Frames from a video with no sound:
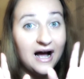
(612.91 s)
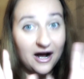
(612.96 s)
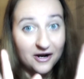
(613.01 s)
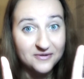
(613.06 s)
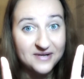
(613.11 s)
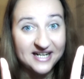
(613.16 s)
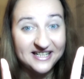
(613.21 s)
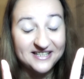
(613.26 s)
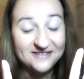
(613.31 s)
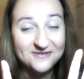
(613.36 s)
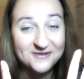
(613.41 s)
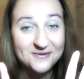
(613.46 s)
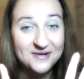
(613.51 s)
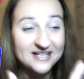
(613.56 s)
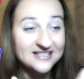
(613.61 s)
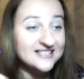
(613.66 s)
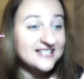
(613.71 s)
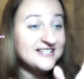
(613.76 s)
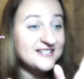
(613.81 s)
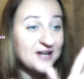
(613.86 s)
All right,
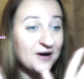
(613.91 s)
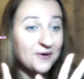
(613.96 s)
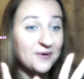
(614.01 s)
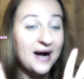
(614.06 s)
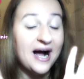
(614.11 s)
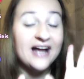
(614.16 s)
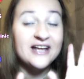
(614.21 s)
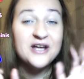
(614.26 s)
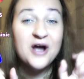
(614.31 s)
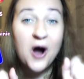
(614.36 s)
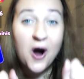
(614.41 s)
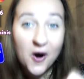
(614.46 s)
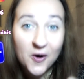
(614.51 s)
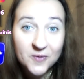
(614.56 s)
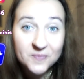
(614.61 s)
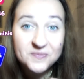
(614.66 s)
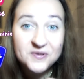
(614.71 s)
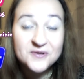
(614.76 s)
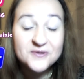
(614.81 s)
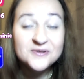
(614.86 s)
everyone. So I
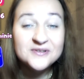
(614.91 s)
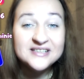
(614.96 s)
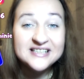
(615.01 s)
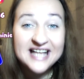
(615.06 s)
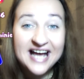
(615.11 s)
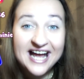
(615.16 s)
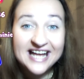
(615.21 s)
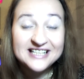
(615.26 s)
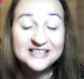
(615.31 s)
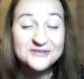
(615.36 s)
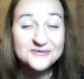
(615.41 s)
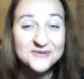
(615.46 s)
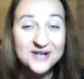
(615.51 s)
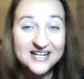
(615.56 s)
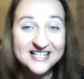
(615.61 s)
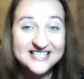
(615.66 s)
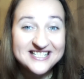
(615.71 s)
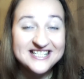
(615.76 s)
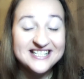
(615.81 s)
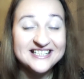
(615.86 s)
hope you liked
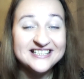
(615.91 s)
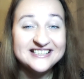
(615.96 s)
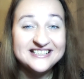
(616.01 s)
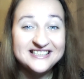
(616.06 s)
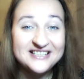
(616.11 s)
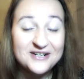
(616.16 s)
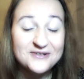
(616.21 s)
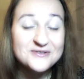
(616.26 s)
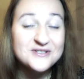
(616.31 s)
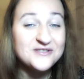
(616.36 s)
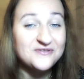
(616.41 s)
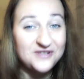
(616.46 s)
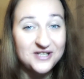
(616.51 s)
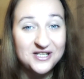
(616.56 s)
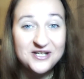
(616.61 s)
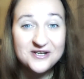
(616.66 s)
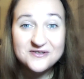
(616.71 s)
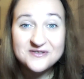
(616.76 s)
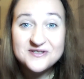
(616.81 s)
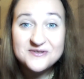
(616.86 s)
watching those
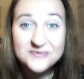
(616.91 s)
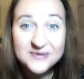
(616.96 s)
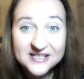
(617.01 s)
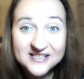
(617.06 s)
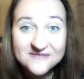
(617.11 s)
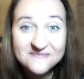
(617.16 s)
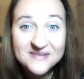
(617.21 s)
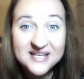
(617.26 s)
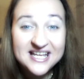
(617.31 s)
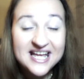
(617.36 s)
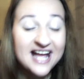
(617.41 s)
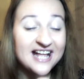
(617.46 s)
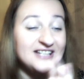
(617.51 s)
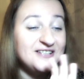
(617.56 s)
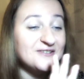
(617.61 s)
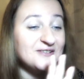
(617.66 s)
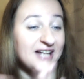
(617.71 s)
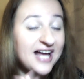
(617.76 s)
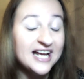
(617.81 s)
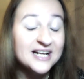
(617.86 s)
videos with me and
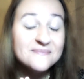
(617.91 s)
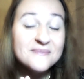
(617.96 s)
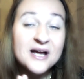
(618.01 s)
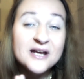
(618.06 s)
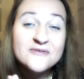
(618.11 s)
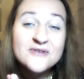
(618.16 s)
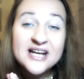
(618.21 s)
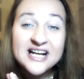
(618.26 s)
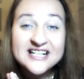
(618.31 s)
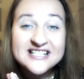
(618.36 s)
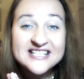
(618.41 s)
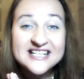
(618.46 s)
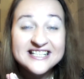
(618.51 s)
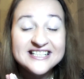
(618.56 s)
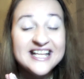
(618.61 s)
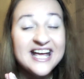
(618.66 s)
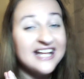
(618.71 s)
you liked my reaction.